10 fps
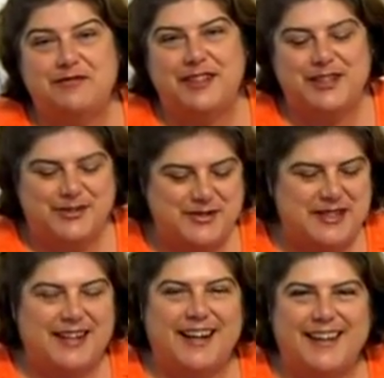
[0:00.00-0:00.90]
videos,
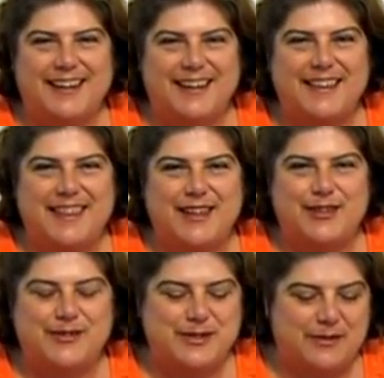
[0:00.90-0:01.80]
then I uh, thank
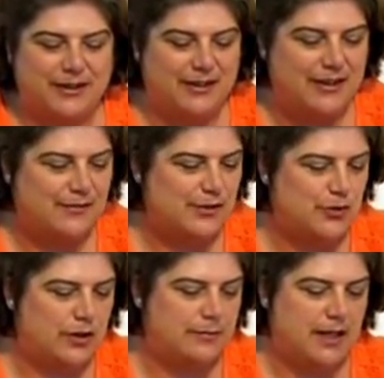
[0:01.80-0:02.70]
you as well for
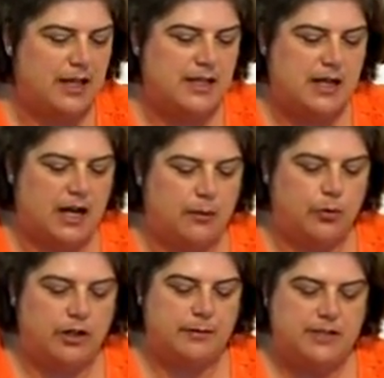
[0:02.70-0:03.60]
joining me. Um,
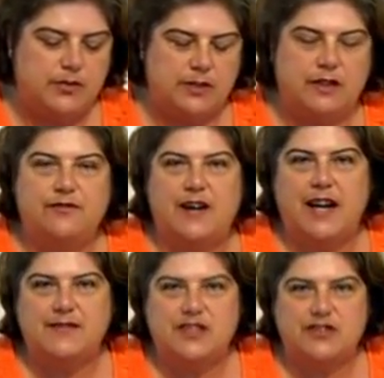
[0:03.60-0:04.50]
we're going to be doing the
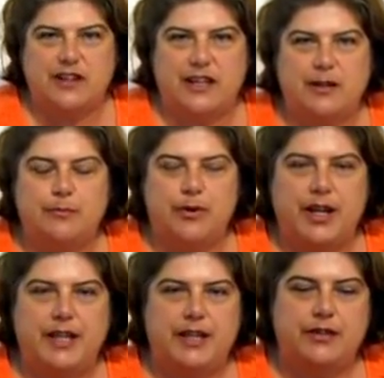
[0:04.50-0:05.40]
five-strand
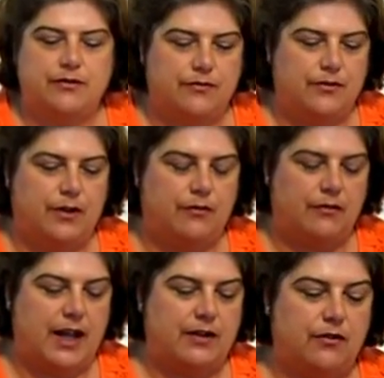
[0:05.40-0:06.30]
braid-in
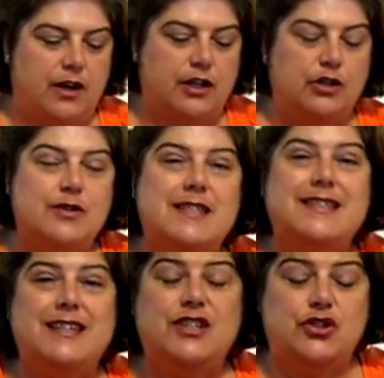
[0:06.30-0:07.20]
rag rug using
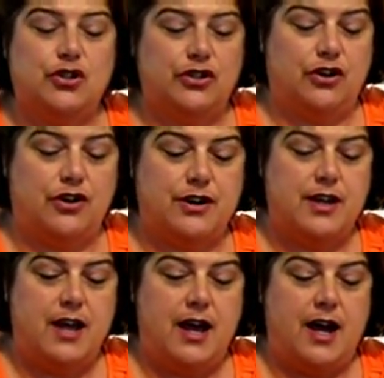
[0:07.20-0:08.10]
t-shirt yarn.
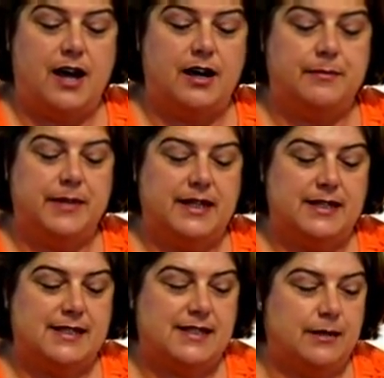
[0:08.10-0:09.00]
Um, it
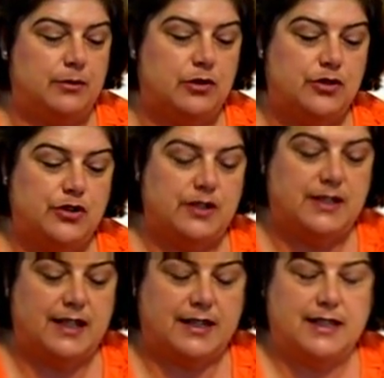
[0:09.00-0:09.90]
is similar to the
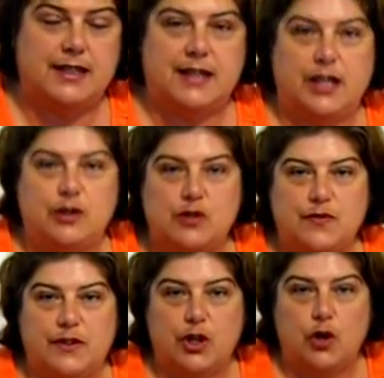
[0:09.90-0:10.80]
technique that I used
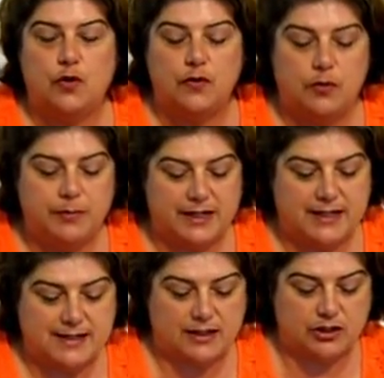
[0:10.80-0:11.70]
for the oval, but it
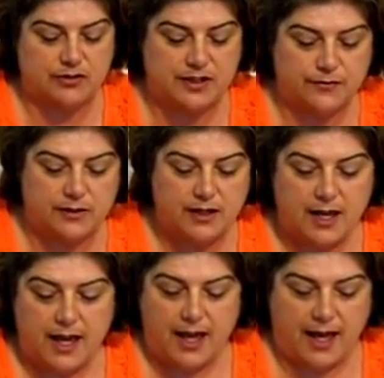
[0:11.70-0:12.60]
is a little different.
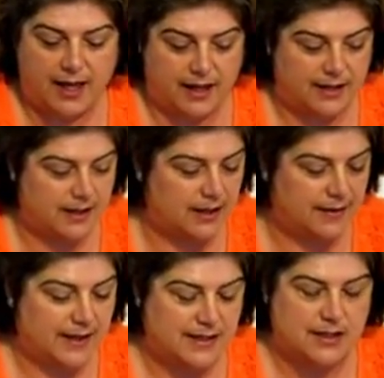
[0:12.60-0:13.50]
And uh,
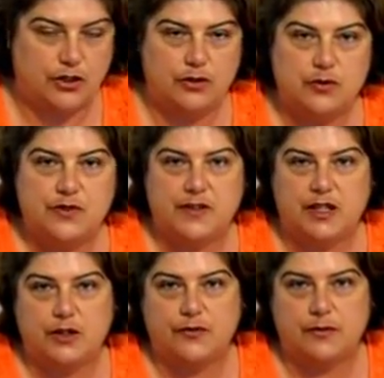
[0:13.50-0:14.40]
that is a huge
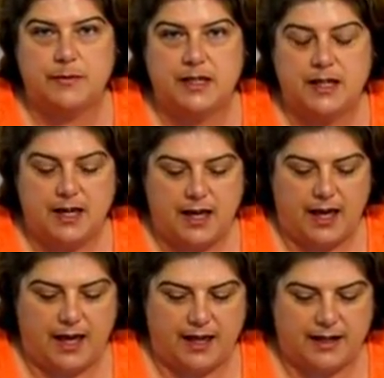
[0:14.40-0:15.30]
video for me.
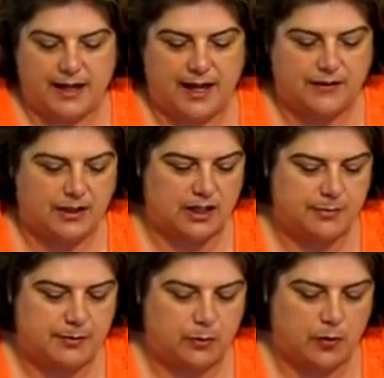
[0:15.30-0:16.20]
And I have a lot of
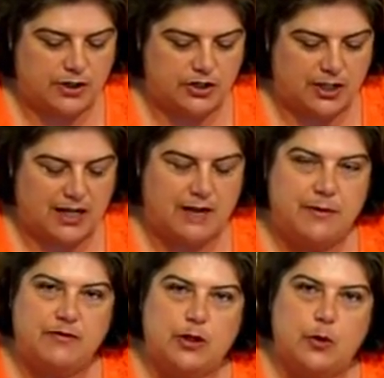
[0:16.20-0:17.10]
people watching it. I've
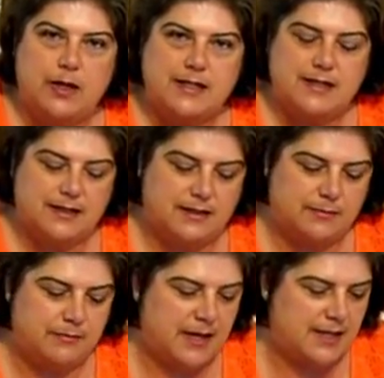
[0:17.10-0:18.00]
been requested
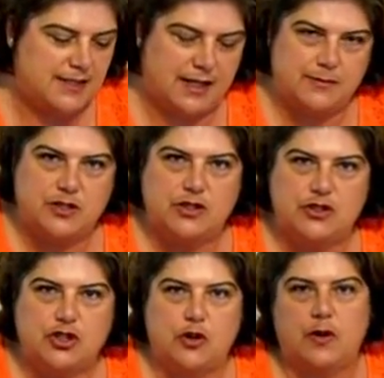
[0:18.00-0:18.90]
many times to
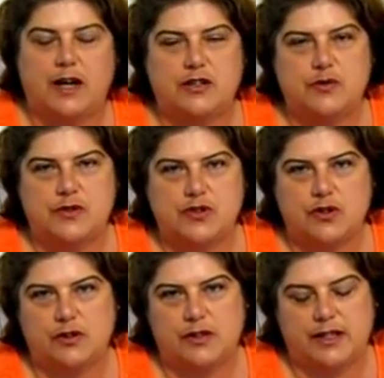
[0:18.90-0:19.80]
show how to do a
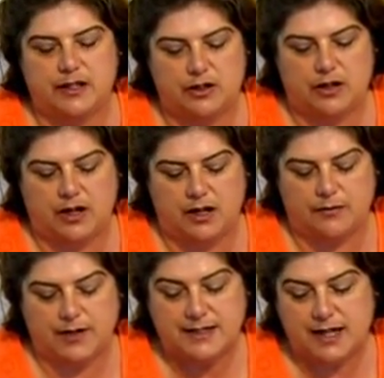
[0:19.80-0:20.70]
circle and a uh,
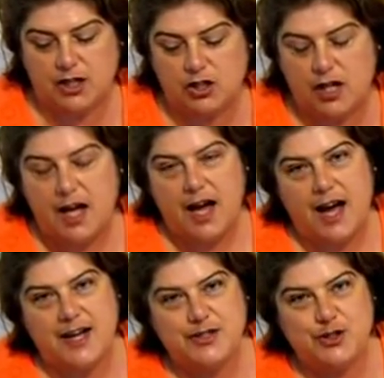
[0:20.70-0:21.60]
rectangle.
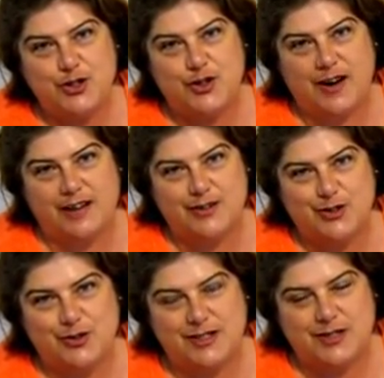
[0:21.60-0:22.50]
I didn't know how to
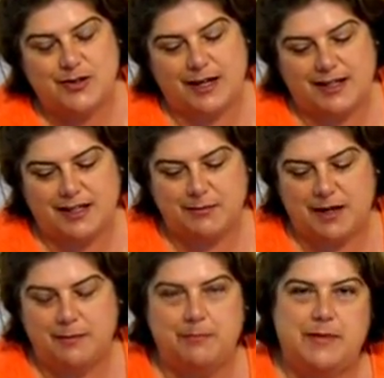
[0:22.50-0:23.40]
do it, so I had to get
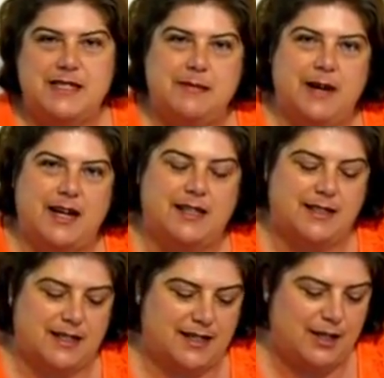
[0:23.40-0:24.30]
my busy mind
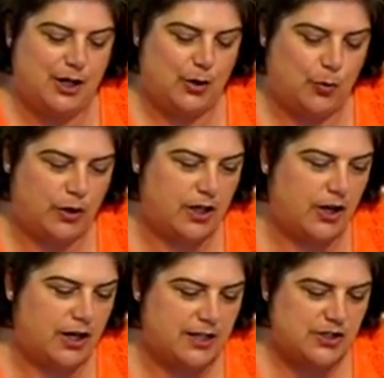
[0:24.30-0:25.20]
uh, working
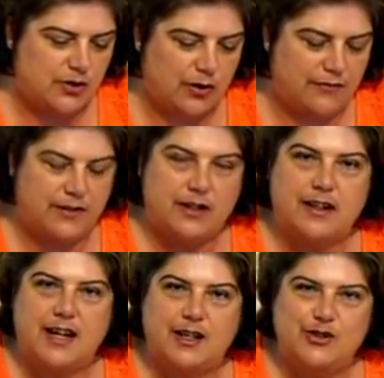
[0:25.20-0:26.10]
on it. So I figured
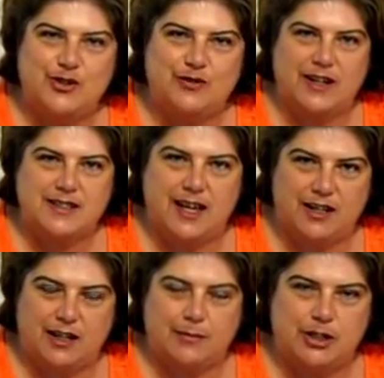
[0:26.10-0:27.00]
out how to do the
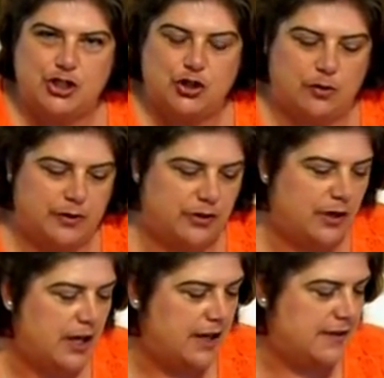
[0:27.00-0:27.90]
rectangle, and I'm going to show it with
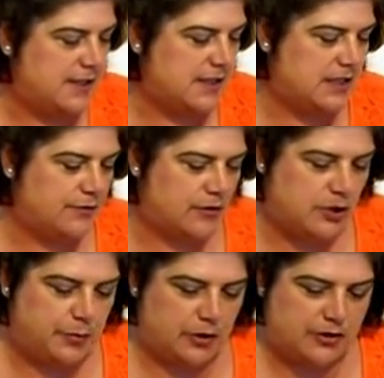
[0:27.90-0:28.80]
you. This is the
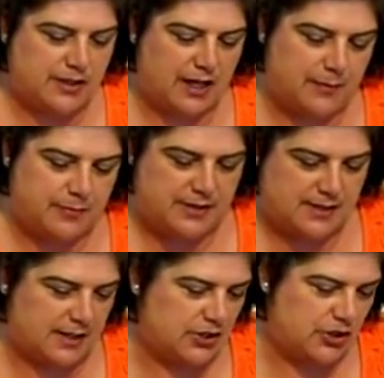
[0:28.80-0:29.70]
first prototype. It's
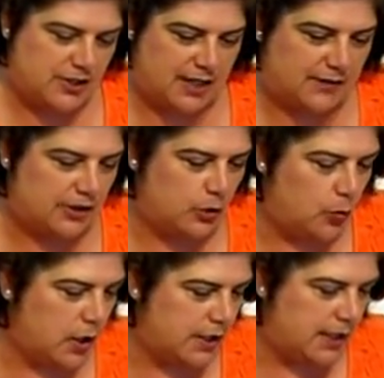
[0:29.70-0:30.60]
uh, just kind of little
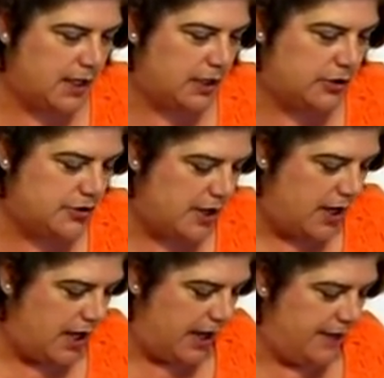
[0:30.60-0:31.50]
wonky colors.
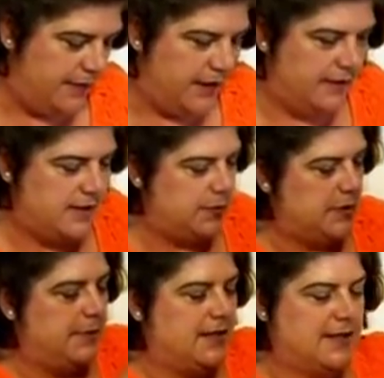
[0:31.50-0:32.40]
And then this was
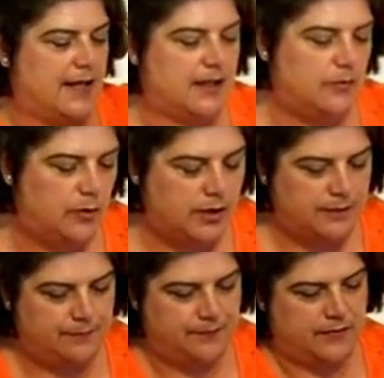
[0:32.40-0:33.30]
my second
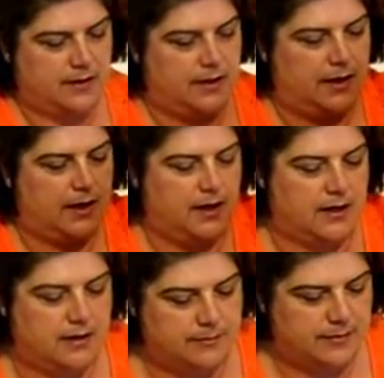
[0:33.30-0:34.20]
one,
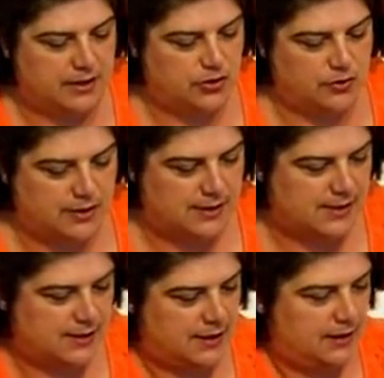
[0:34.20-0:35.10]
um, as you can
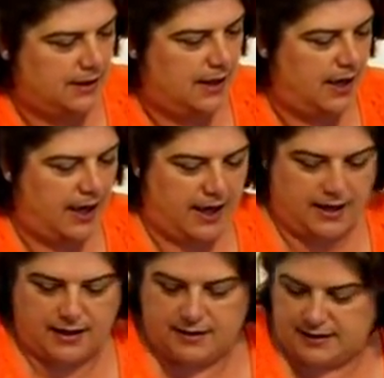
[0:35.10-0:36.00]
see.
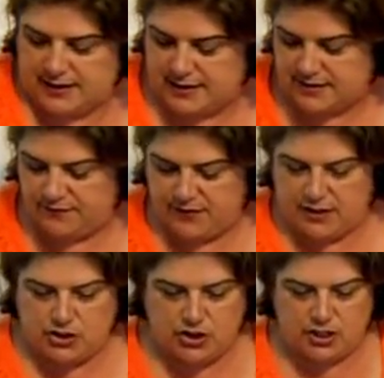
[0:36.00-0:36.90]
And it isn't
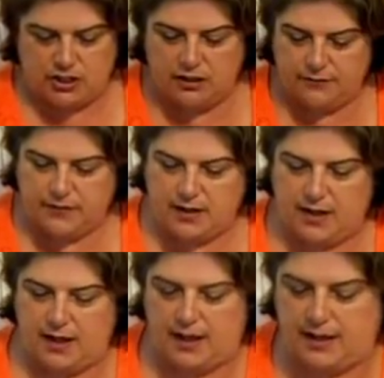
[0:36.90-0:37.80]
finished here
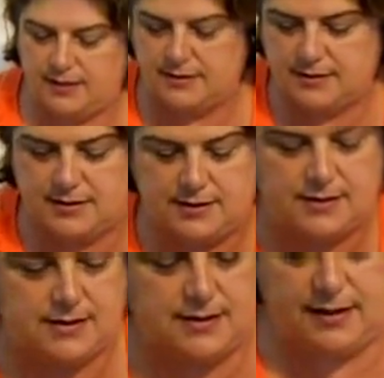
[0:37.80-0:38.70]
and it's